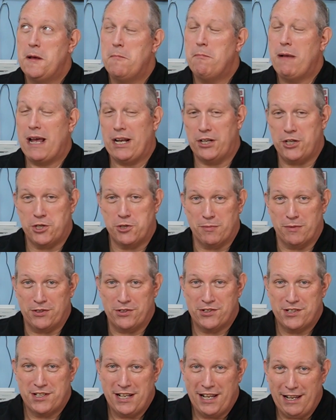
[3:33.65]

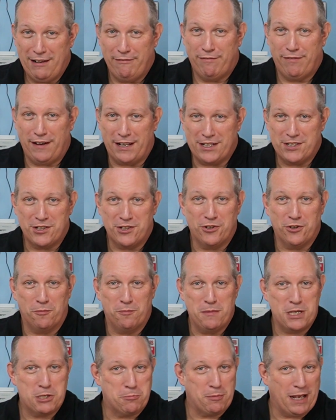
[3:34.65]
punishments inflicted on
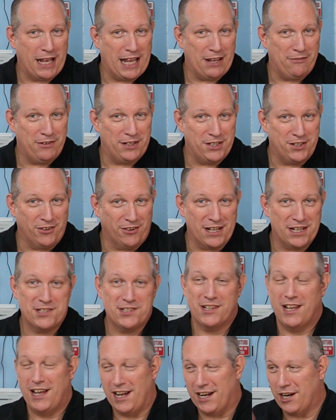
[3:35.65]
misbehaving dice
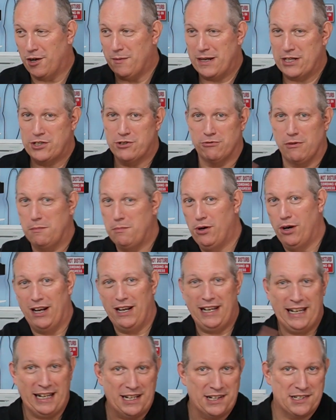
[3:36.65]
and I'll make sure I'll put a
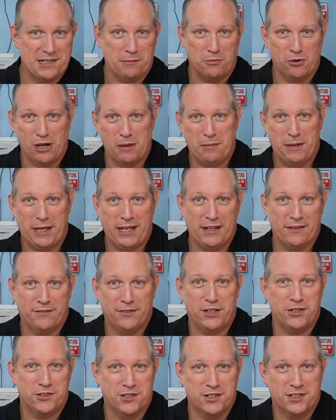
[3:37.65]
link somewhere up here for
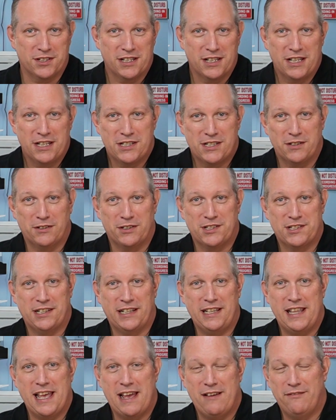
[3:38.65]
you to, to
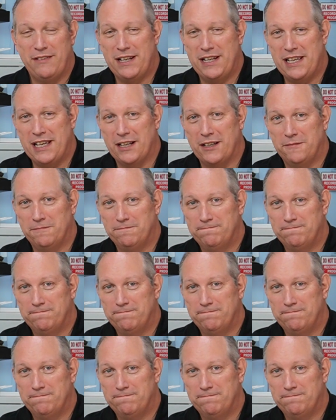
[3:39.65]
see that video.